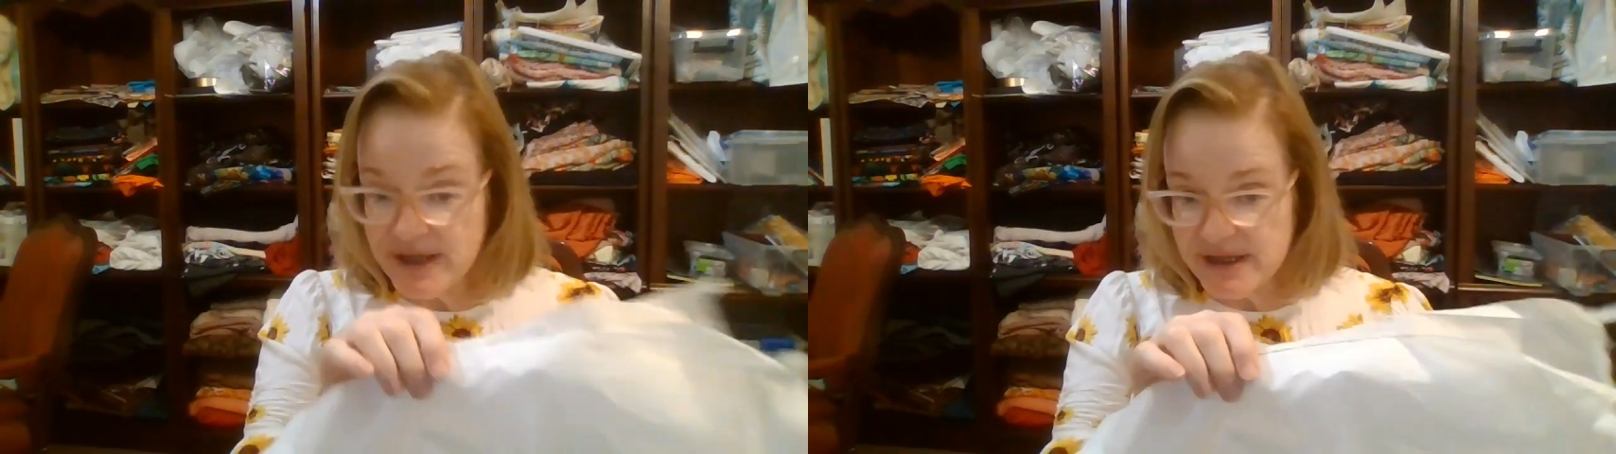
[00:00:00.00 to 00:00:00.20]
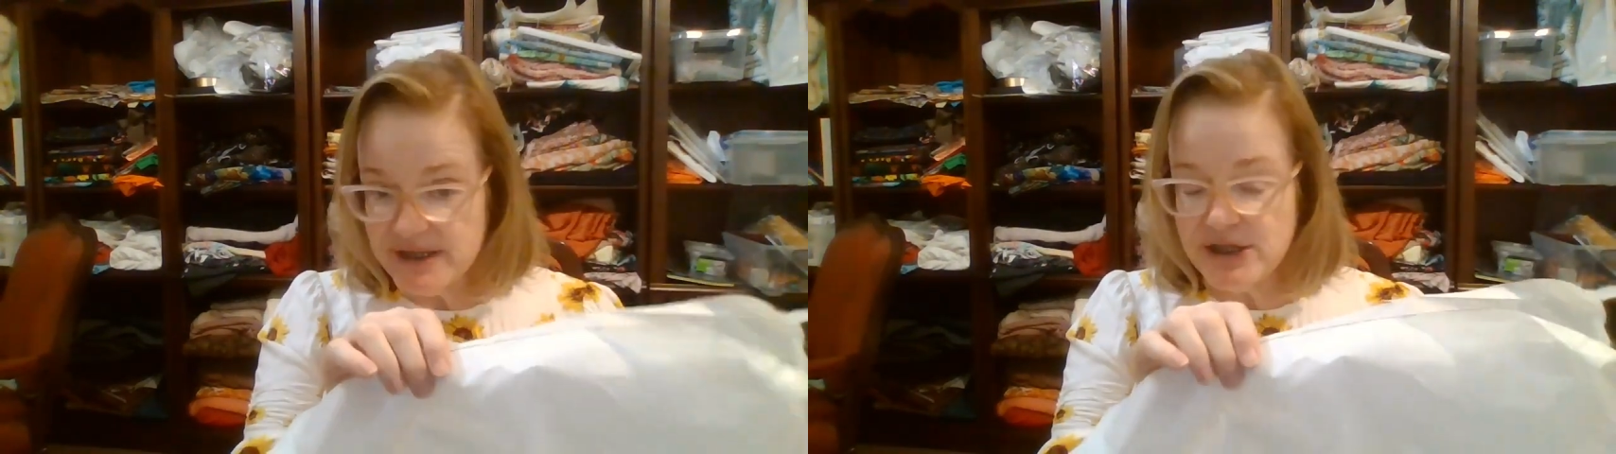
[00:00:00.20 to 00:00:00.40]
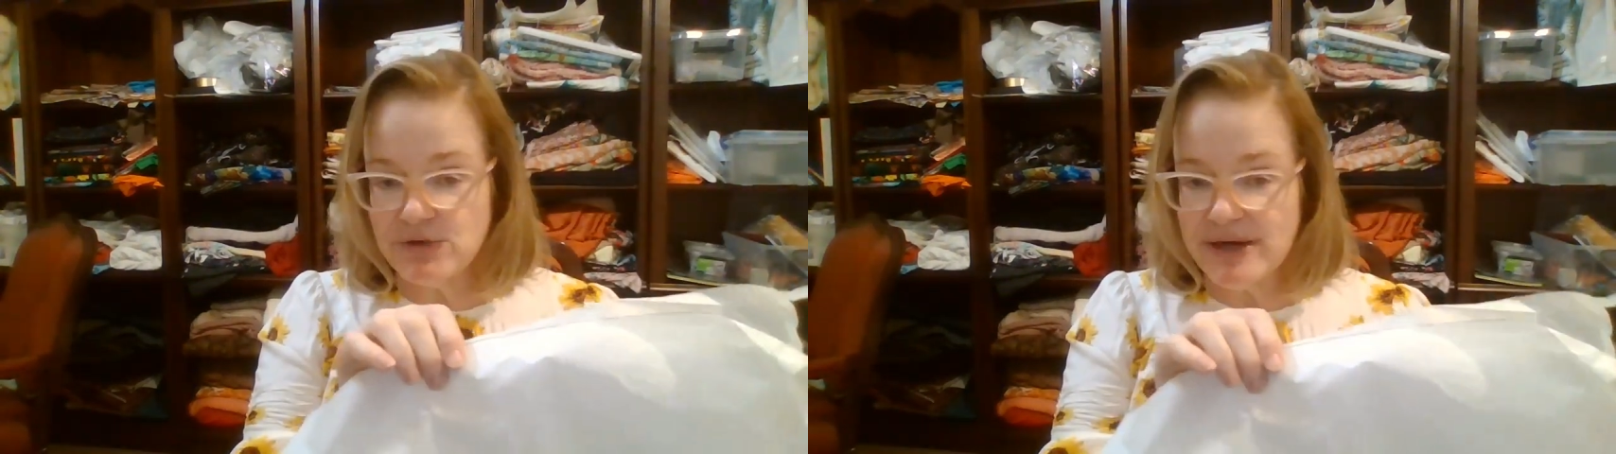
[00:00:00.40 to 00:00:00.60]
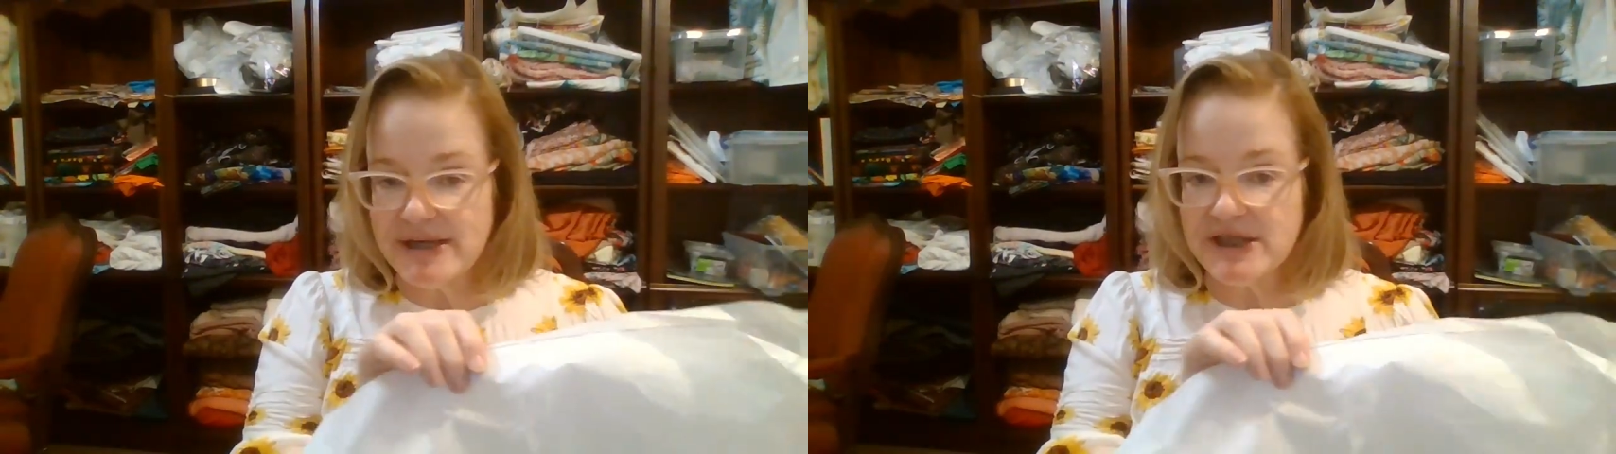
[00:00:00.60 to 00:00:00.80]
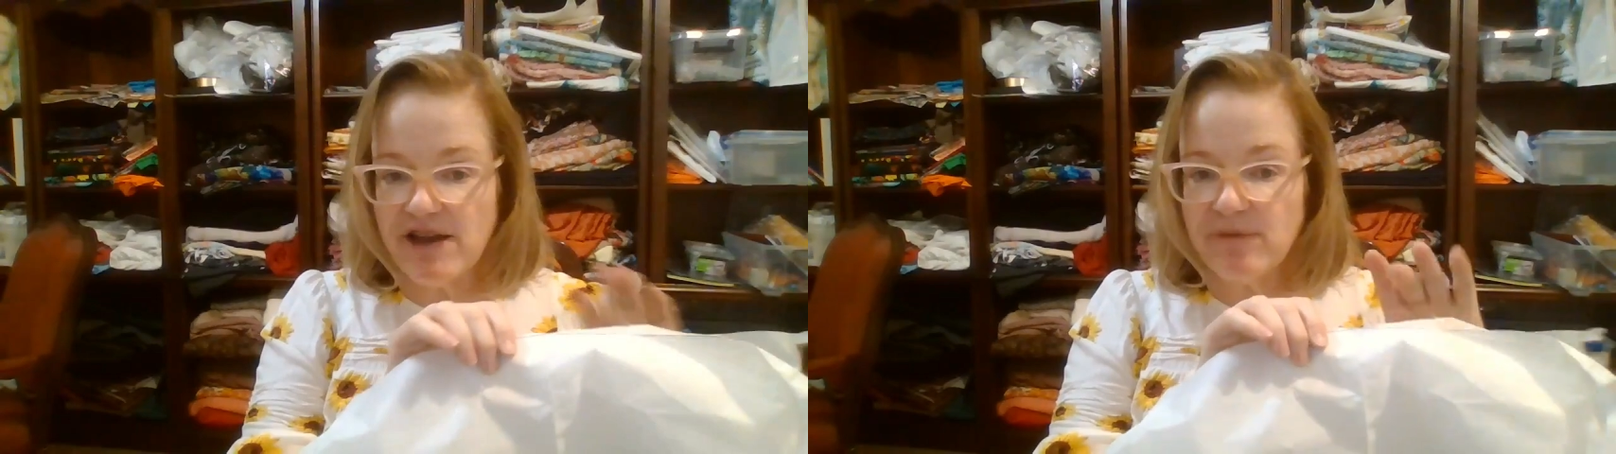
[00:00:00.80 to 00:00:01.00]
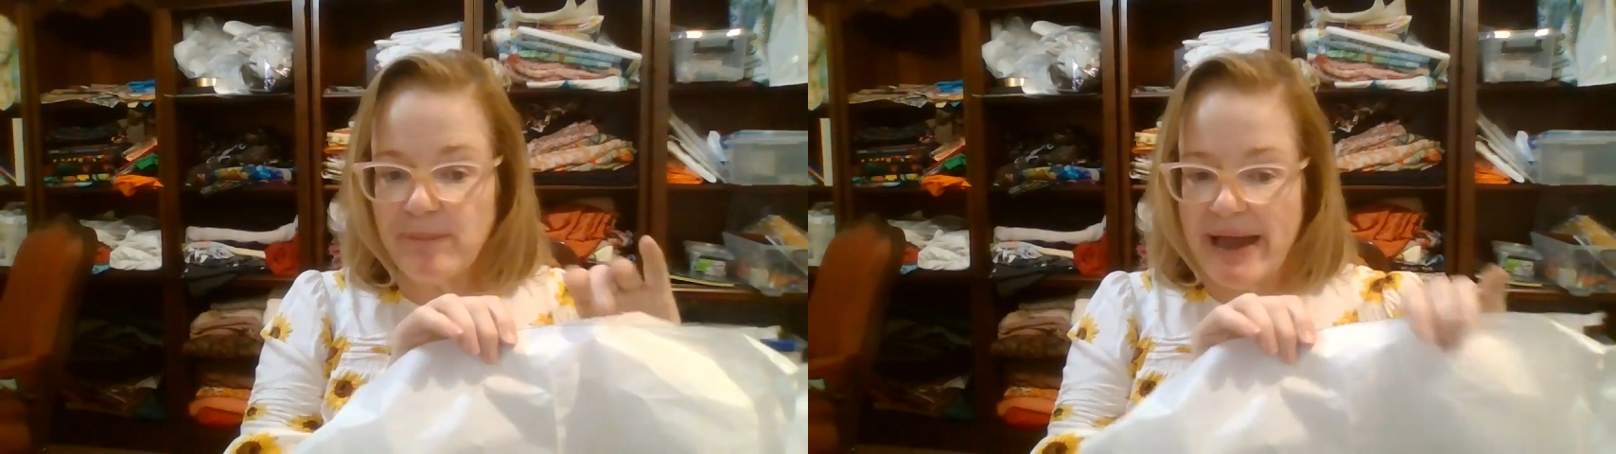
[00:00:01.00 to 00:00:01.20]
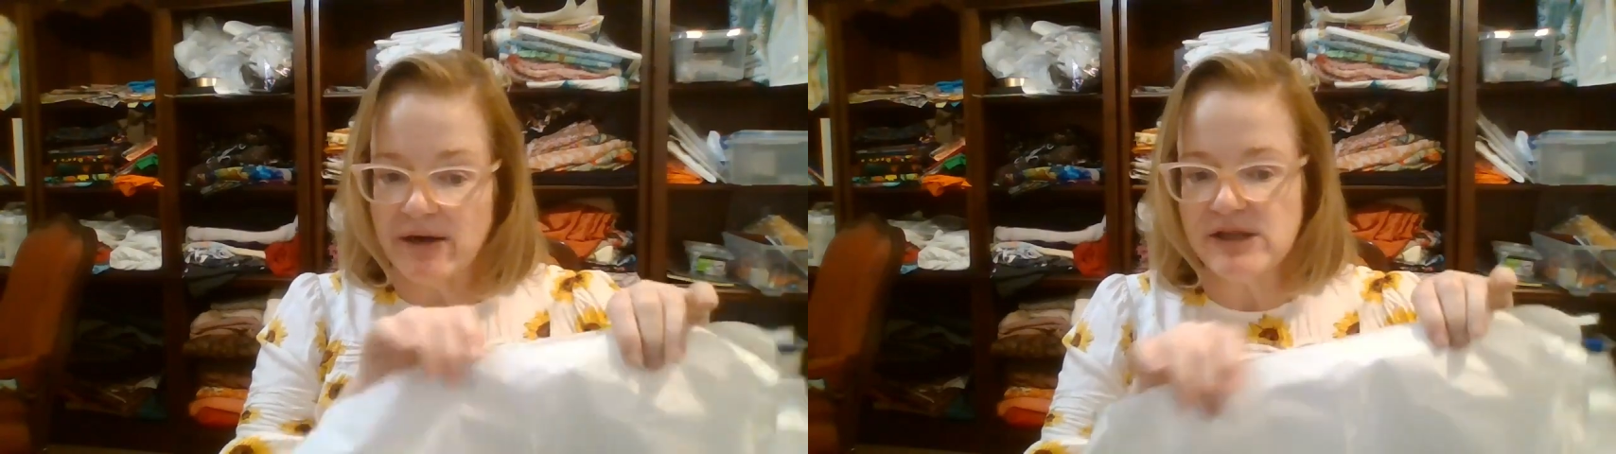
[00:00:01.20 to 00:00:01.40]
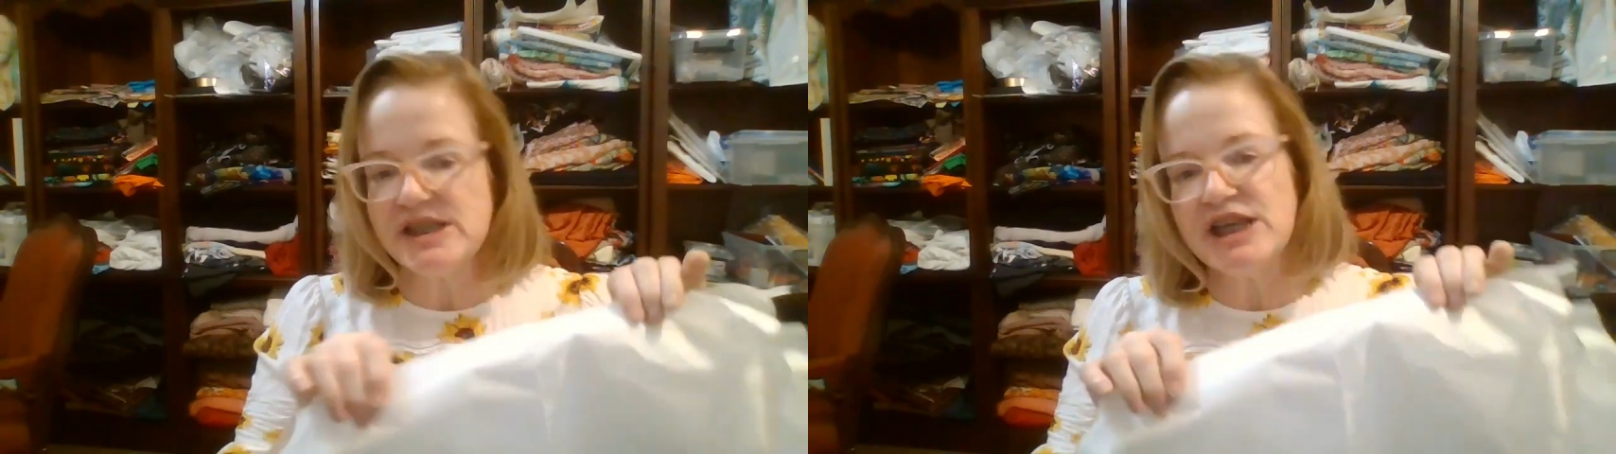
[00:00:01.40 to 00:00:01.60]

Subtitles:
this to trace off patterns.